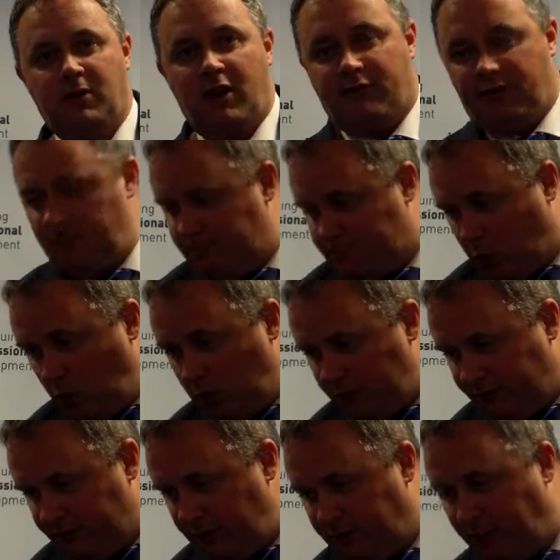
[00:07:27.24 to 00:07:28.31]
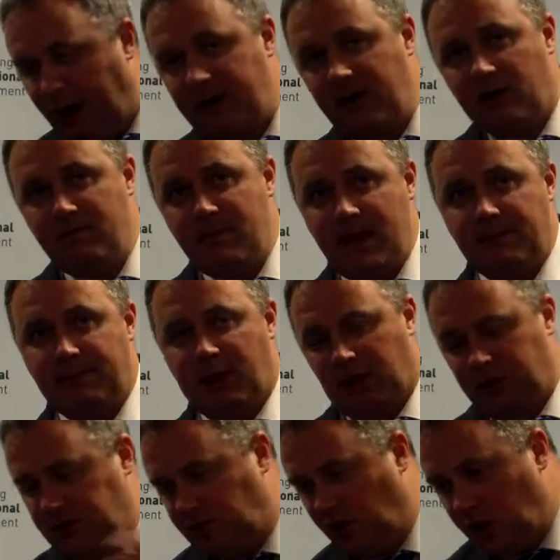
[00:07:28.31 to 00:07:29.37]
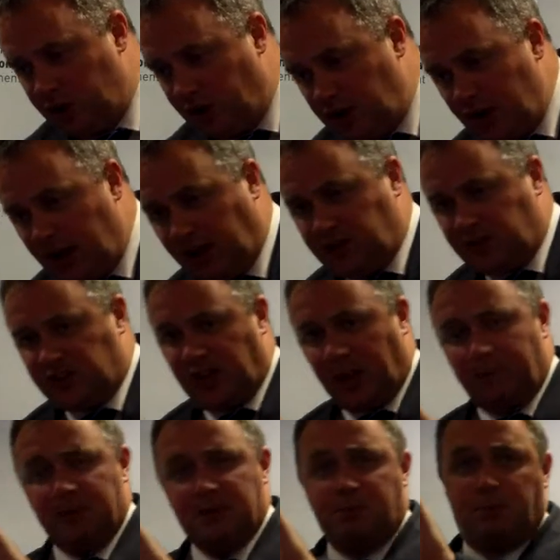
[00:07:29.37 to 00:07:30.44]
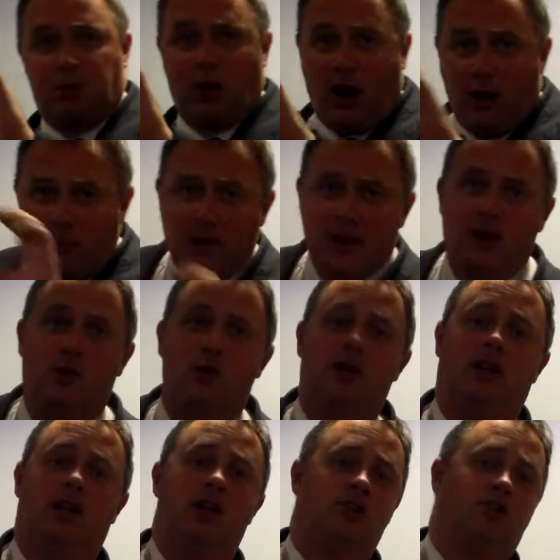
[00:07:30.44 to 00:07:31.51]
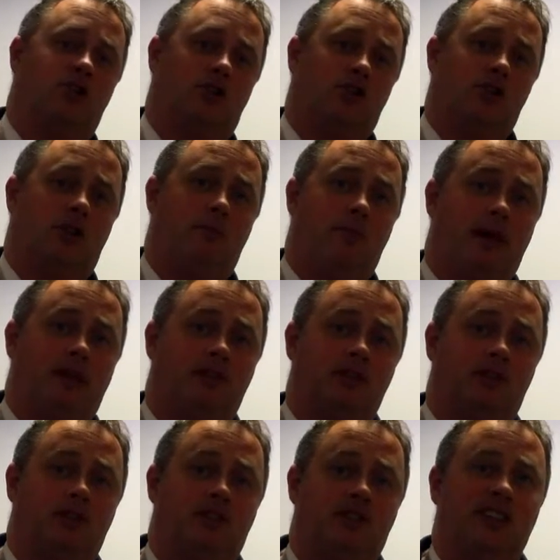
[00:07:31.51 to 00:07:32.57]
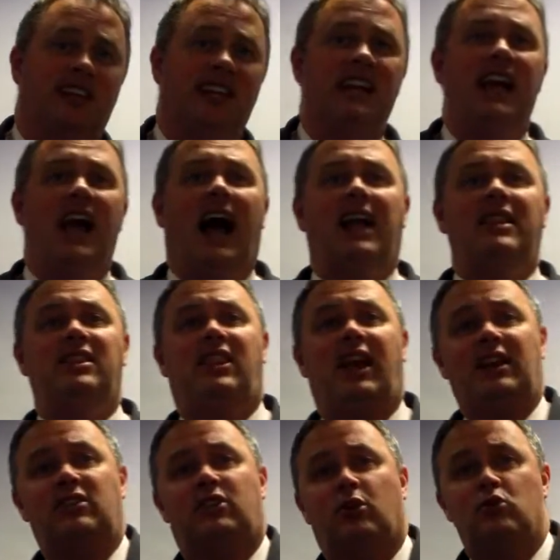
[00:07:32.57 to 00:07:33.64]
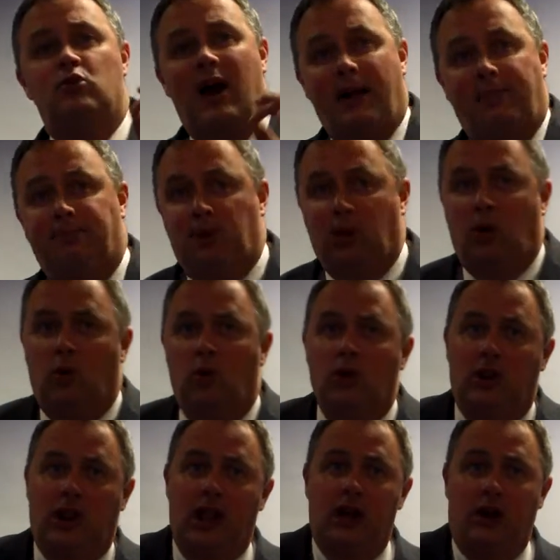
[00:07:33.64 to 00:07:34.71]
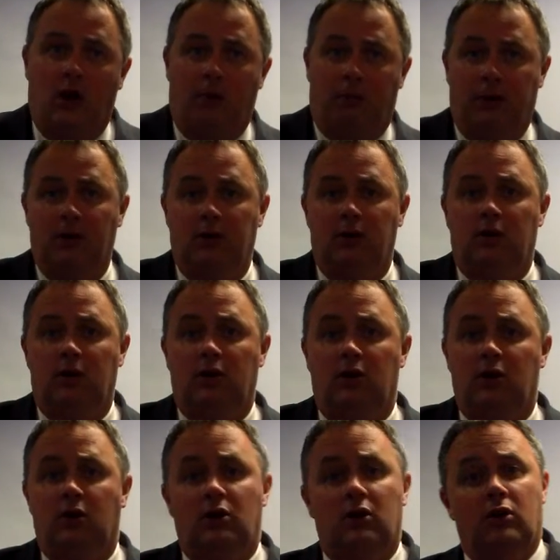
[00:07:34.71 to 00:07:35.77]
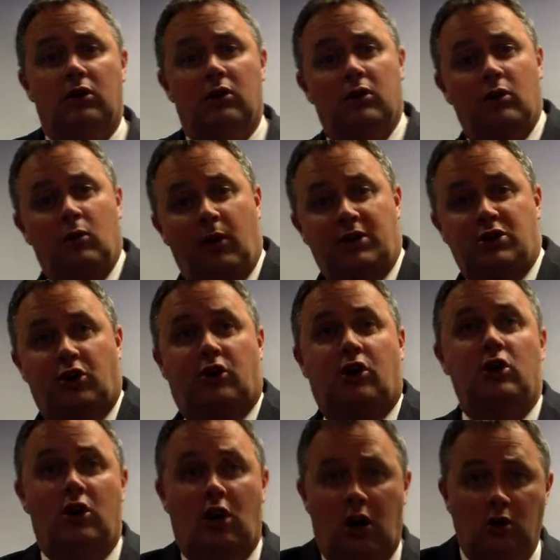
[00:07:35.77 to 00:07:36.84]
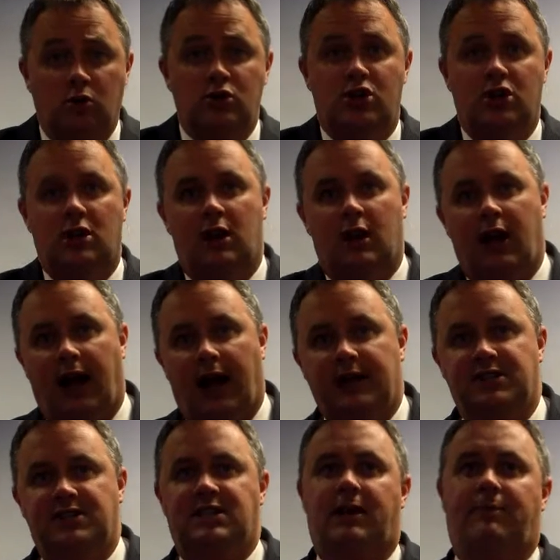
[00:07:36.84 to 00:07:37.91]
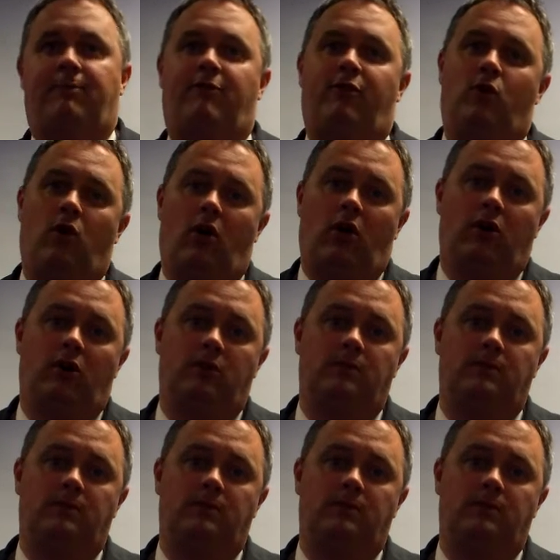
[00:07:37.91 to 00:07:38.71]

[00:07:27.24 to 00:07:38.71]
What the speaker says: From going from the body or main products, the next step is probably to go into the introduction of benefits, and then to wrap the whole thing up with your conclusion as step 4.